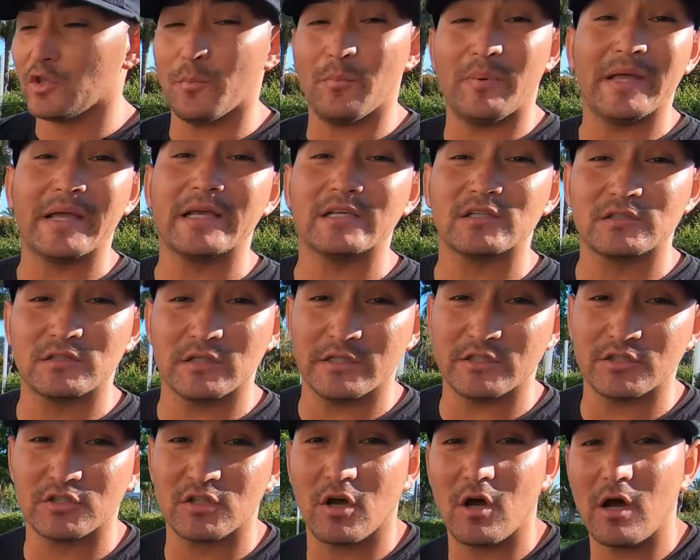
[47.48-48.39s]
The biggest
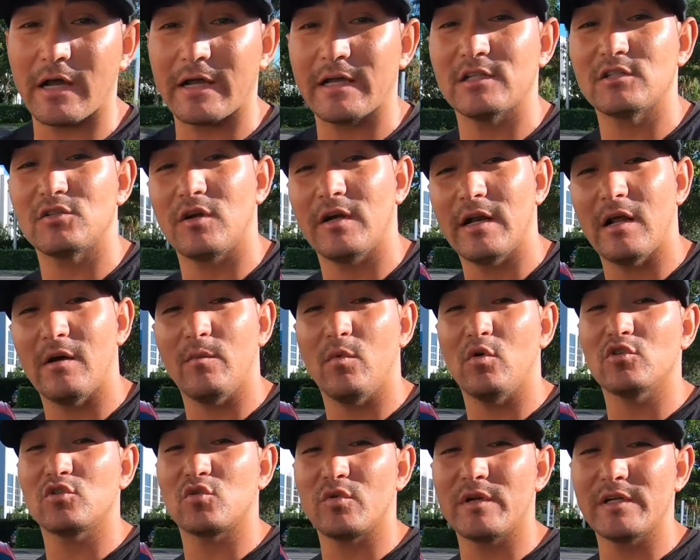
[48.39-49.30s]
install, I guess right now,
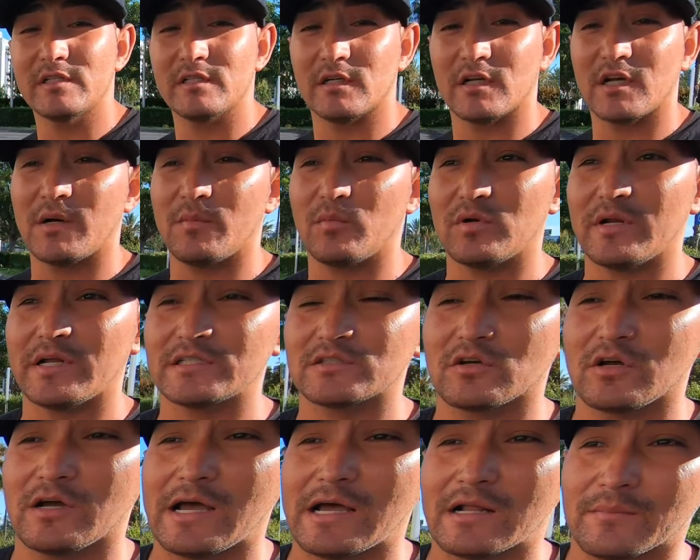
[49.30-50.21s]
most recent, a couple days
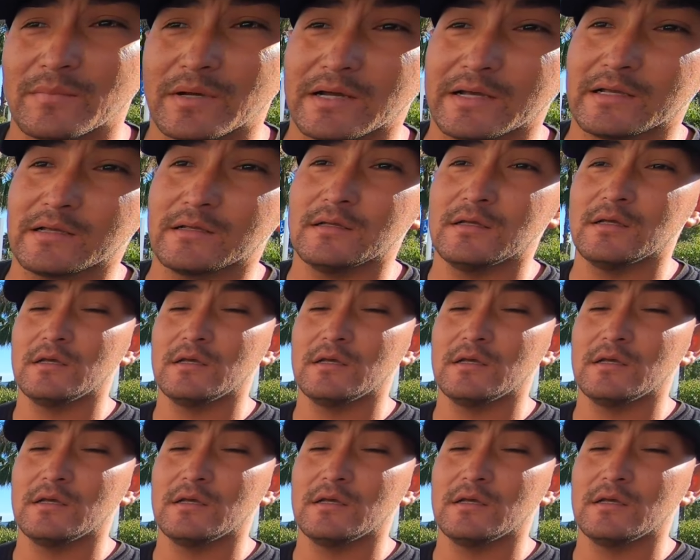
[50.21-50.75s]
ago, I had my